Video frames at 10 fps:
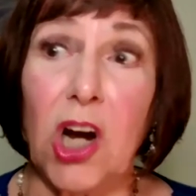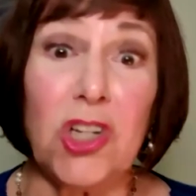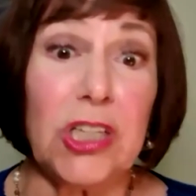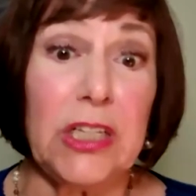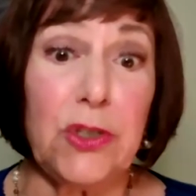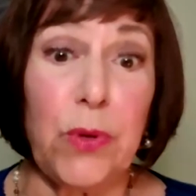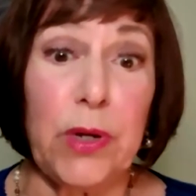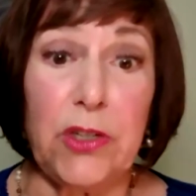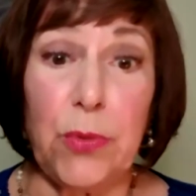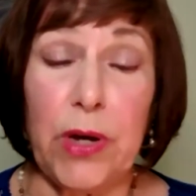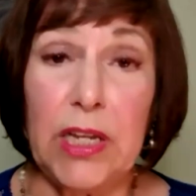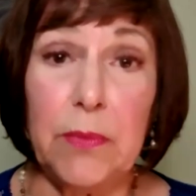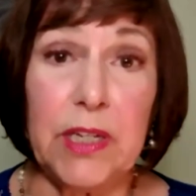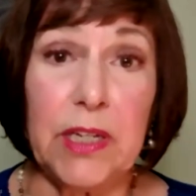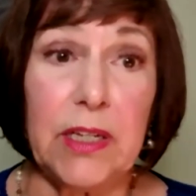largely in
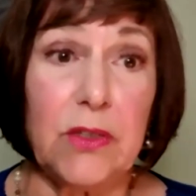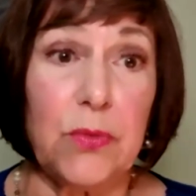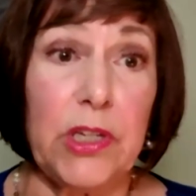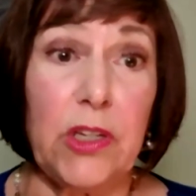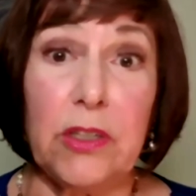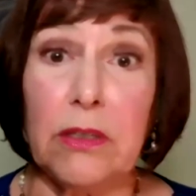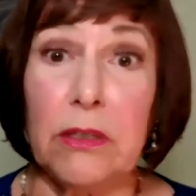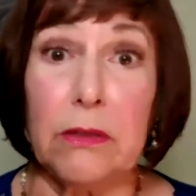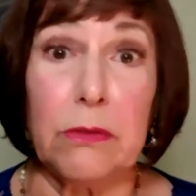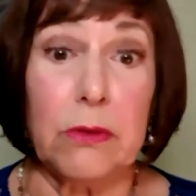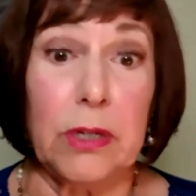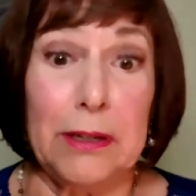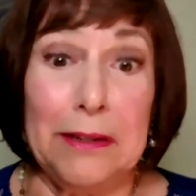2020 because we couldn't